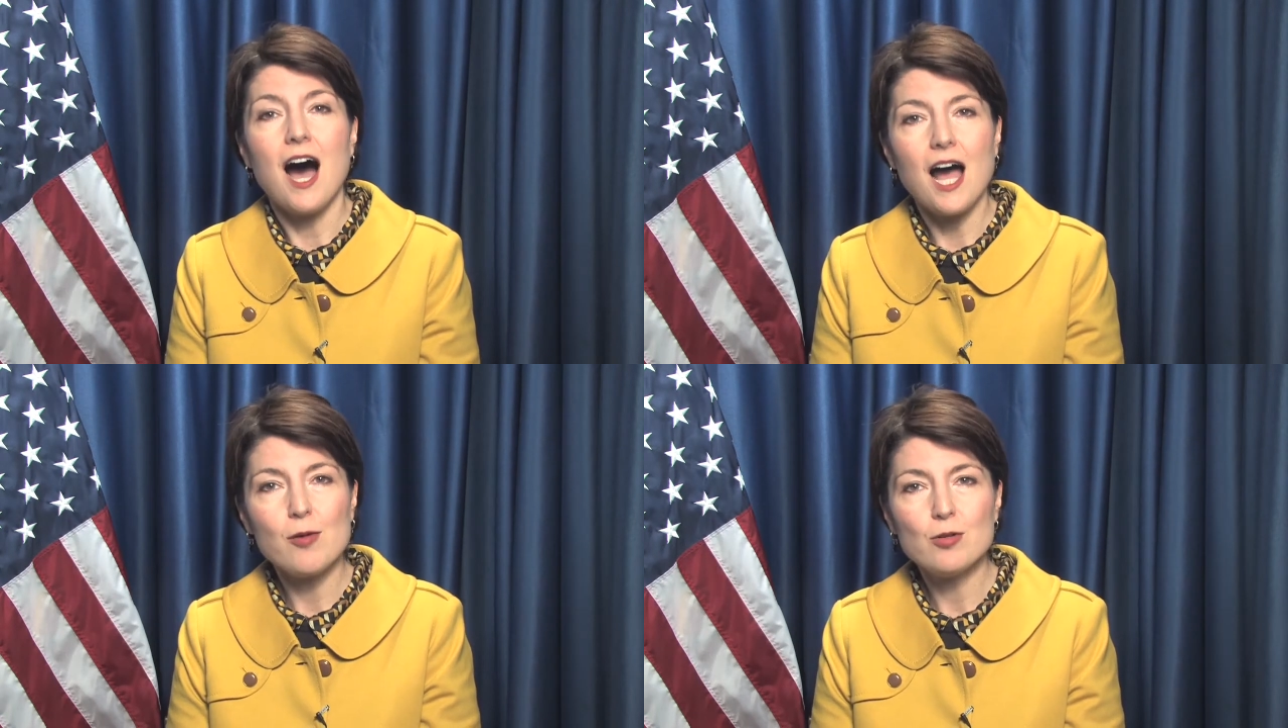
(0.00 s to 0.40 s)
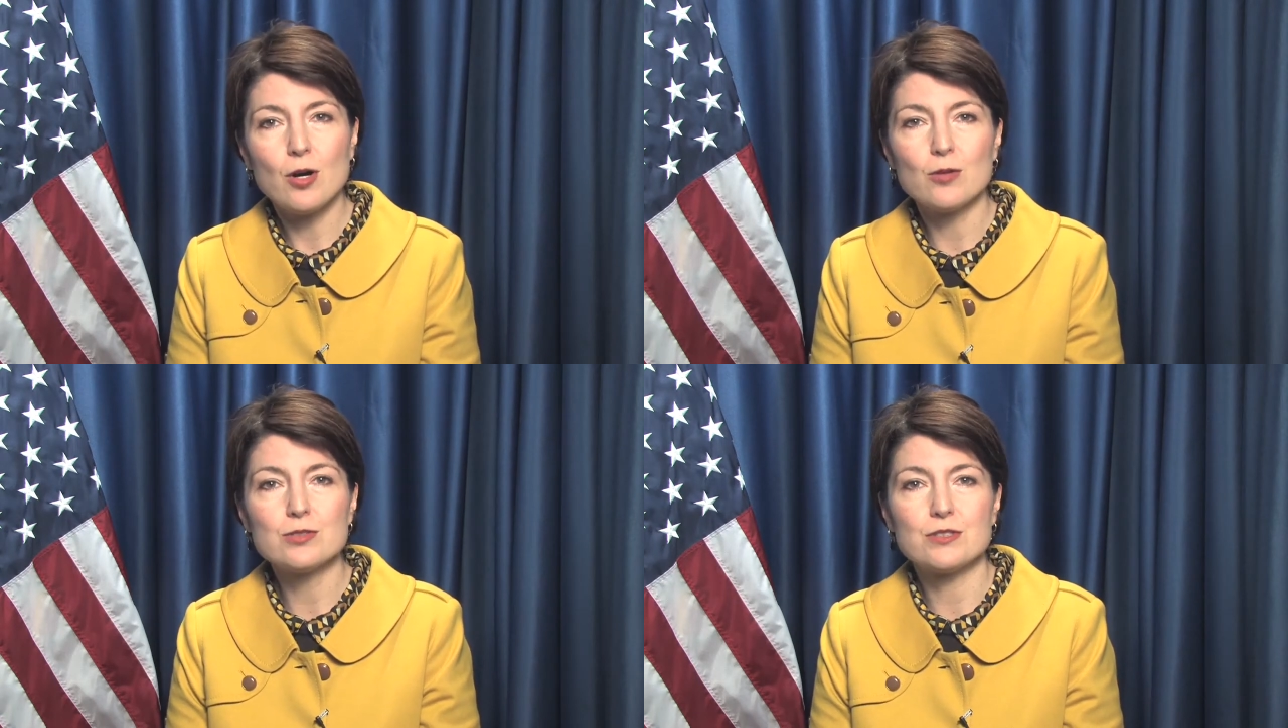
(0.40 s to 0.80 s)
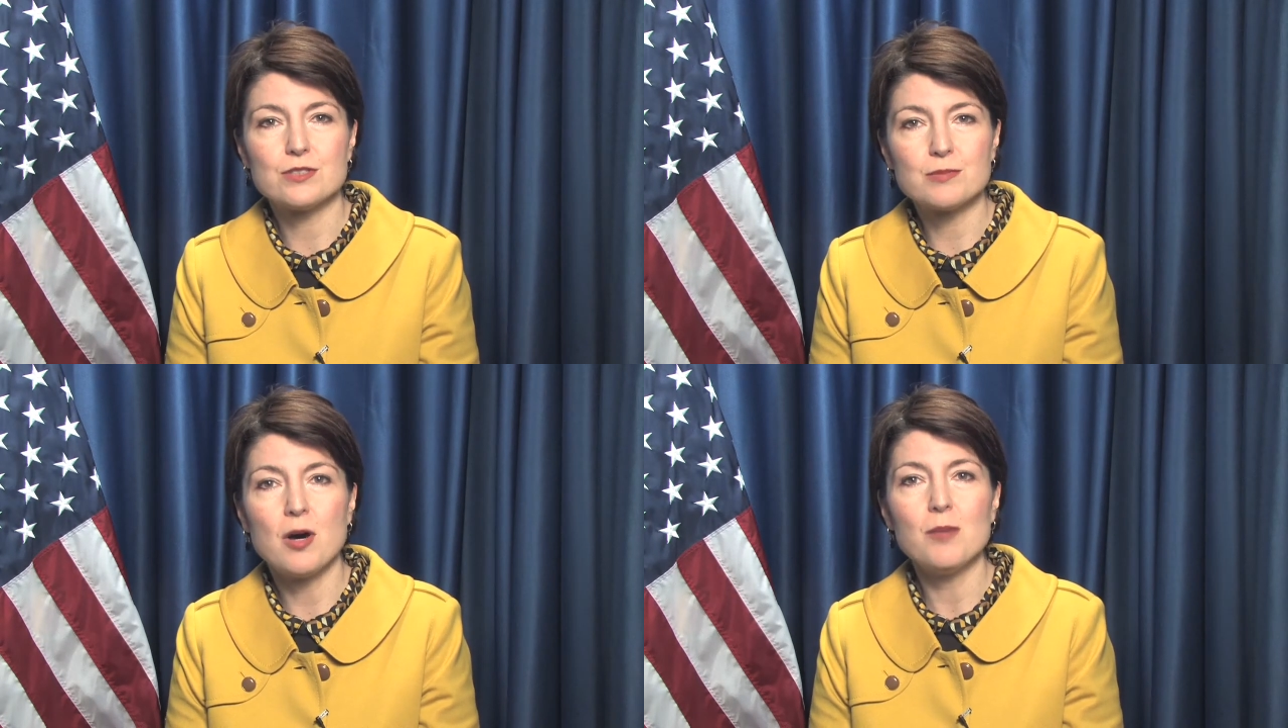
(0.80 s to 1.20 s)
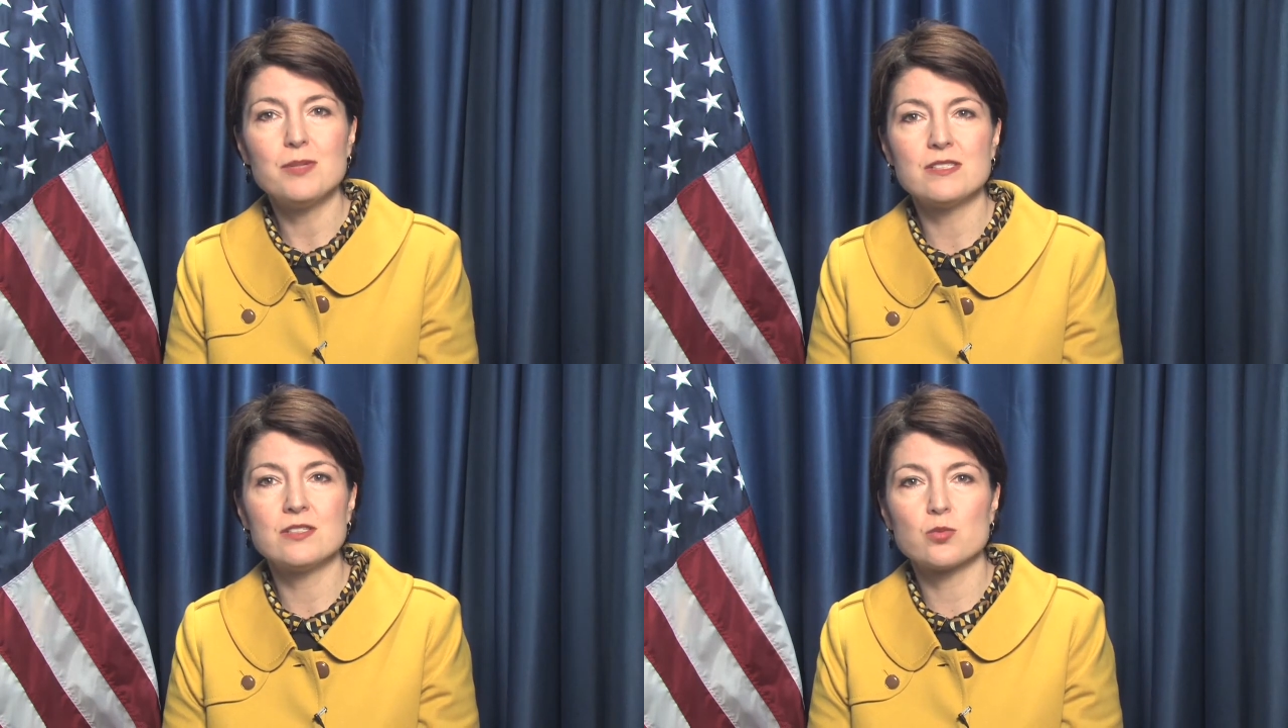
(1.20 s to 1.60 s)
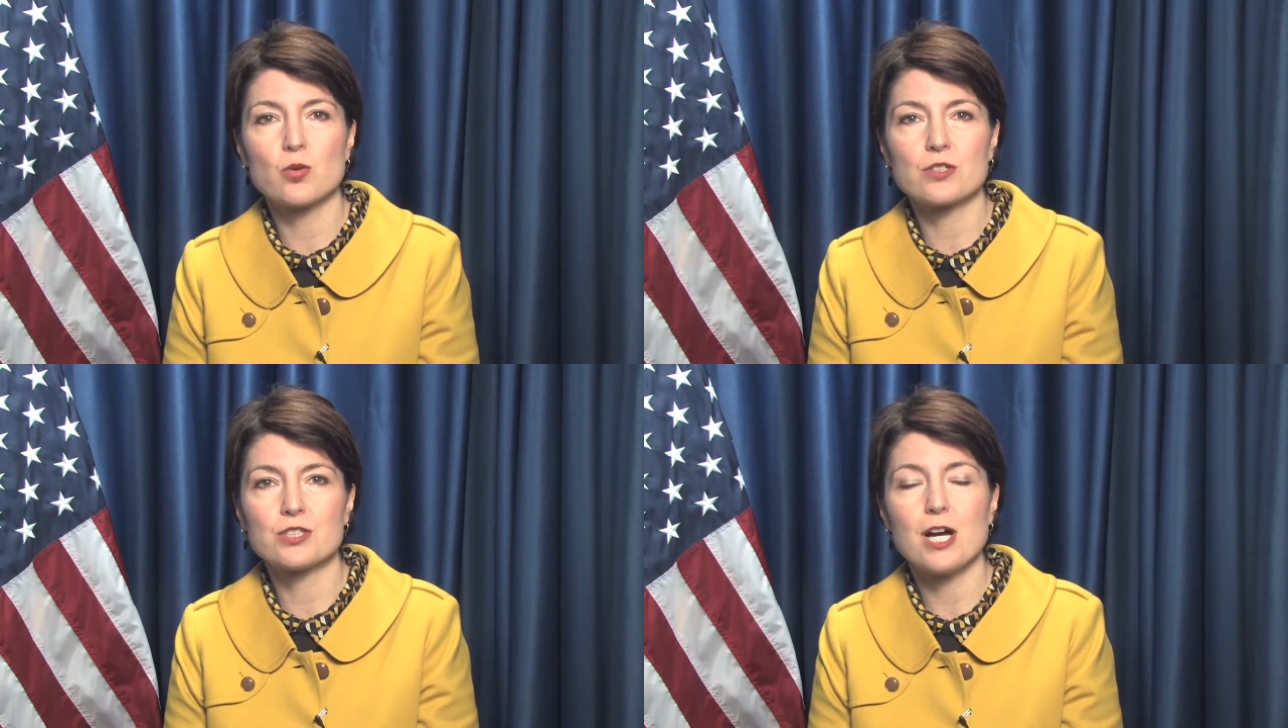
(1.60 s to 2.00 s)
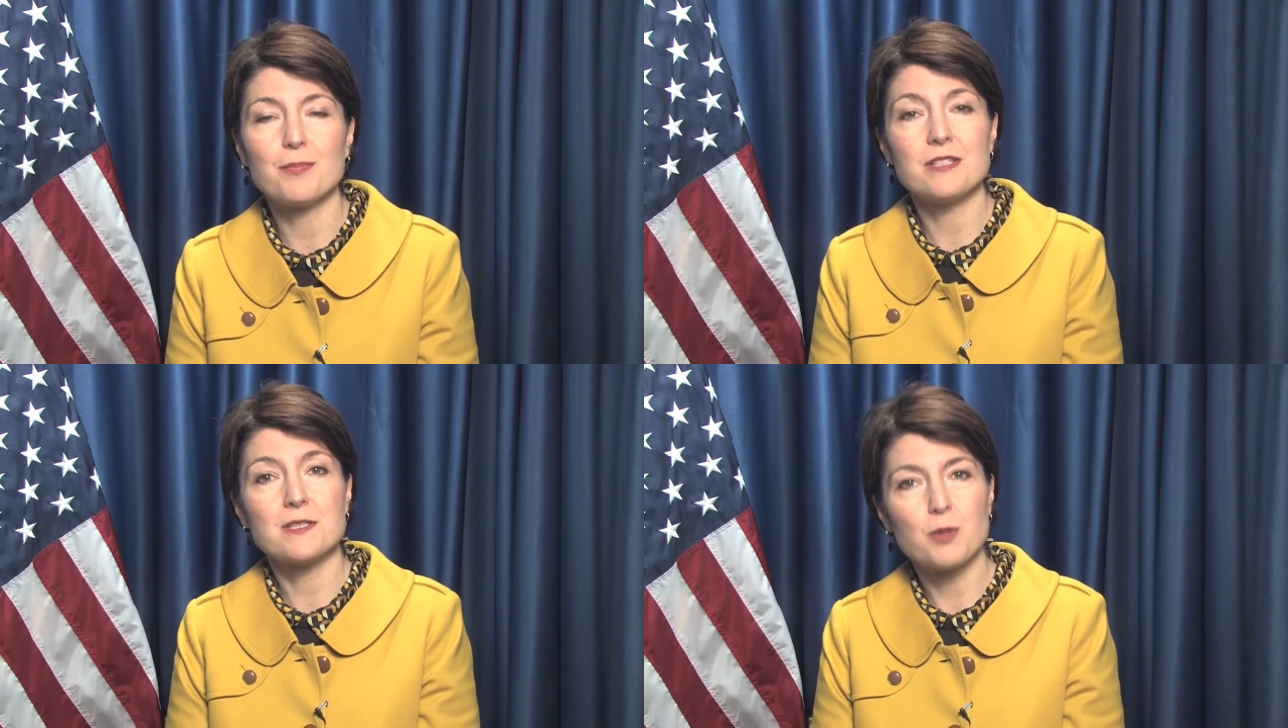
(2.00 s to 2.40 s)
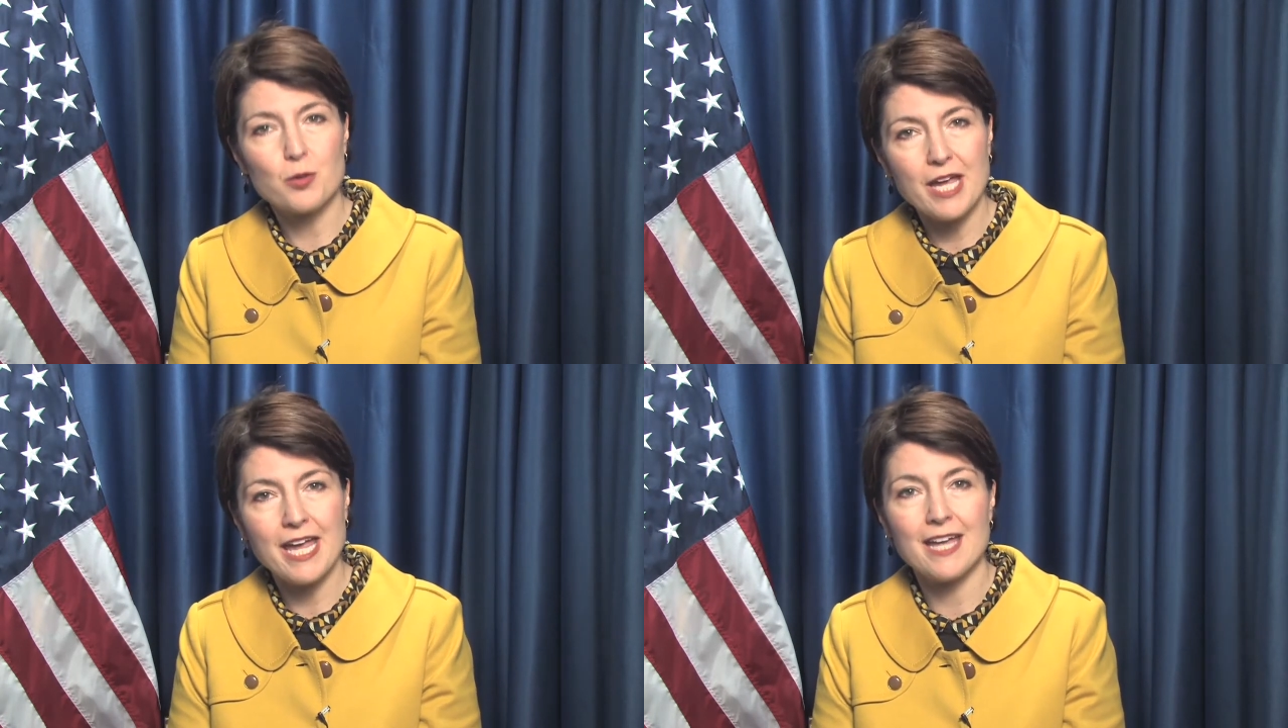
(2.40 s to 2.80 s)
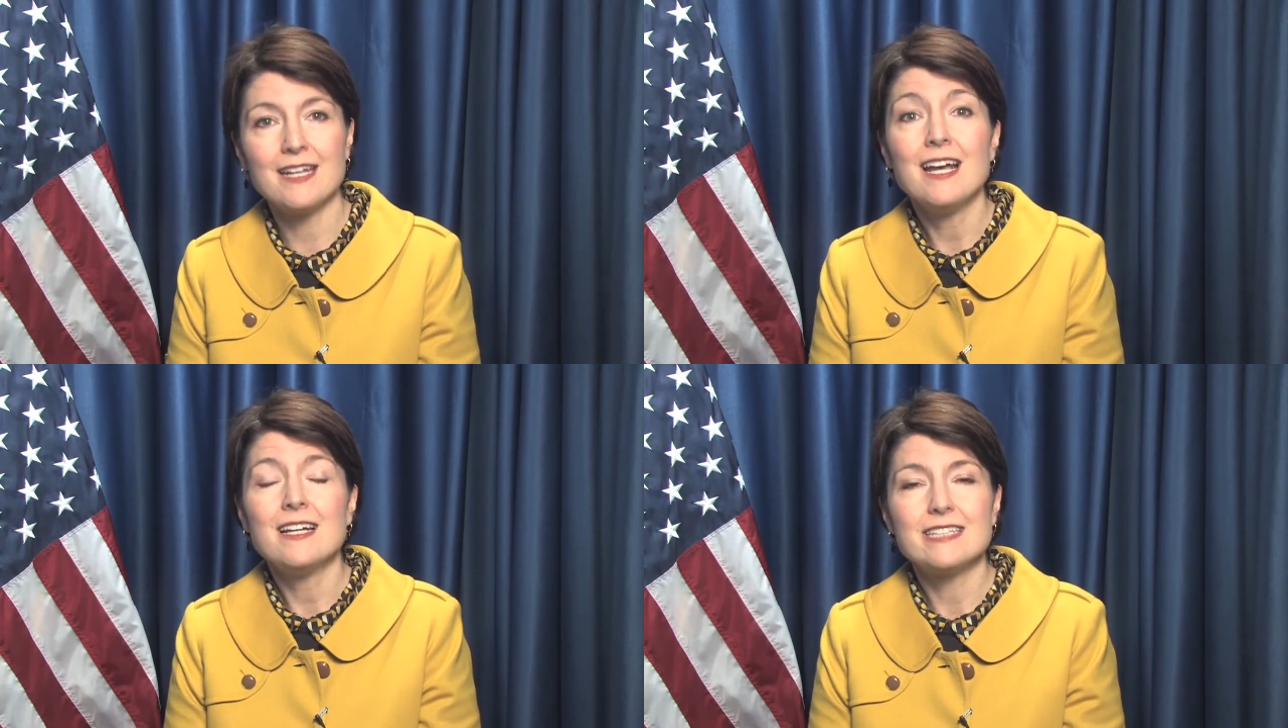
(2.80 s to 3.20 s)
I will host a small business workshop in Spokane